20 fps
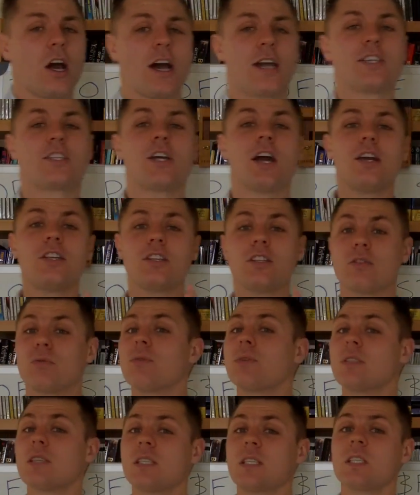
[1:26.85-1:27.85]
I showed you the
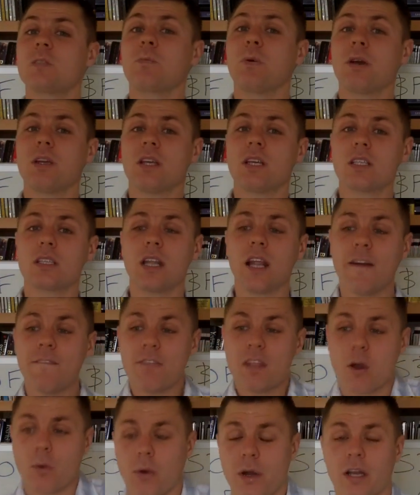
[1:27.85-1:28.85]
resistance point yesterday.
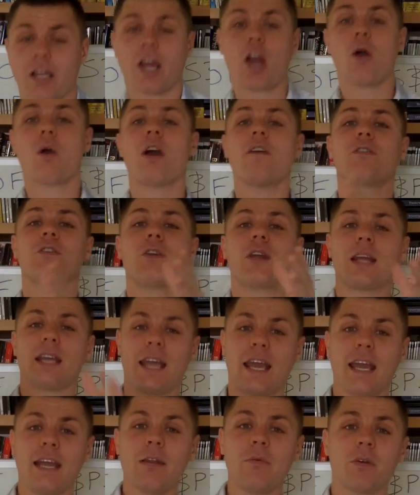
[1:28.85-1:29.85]
We're going to go over it
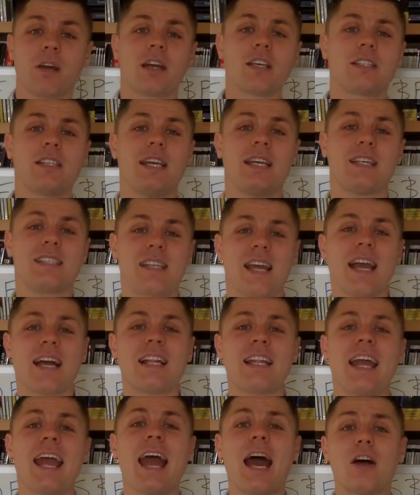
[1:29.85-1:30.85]
again. We're going to see
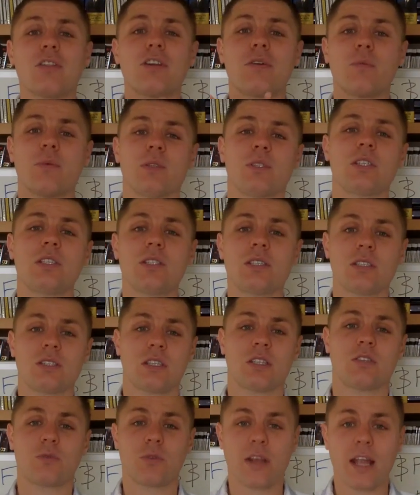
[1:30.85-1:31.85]
exactly how that resistance
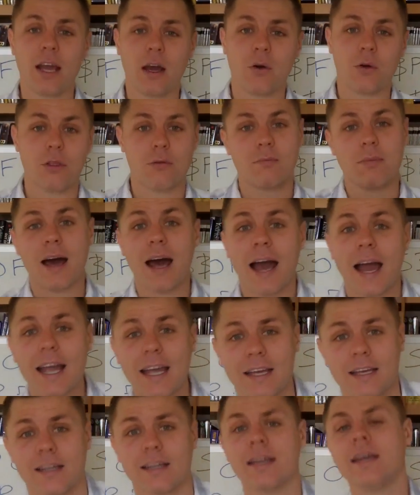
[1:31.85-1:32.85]
is, or the
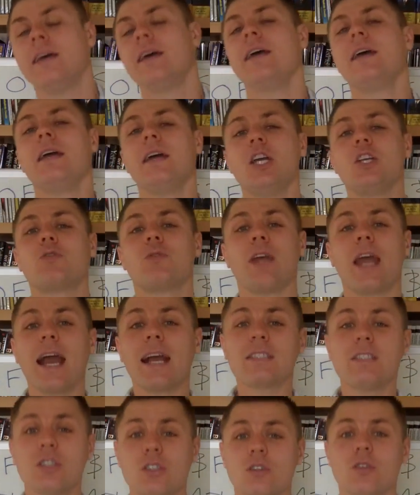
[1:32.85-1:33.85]
market is
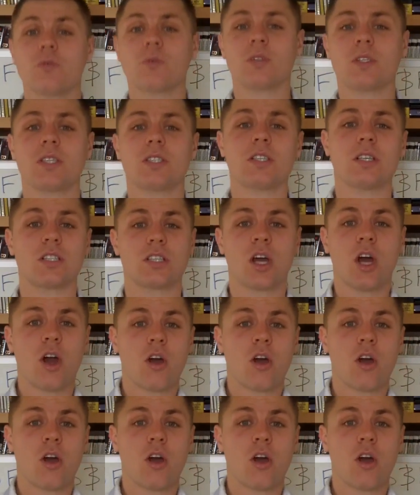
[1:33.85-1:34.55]
reacting to the resistance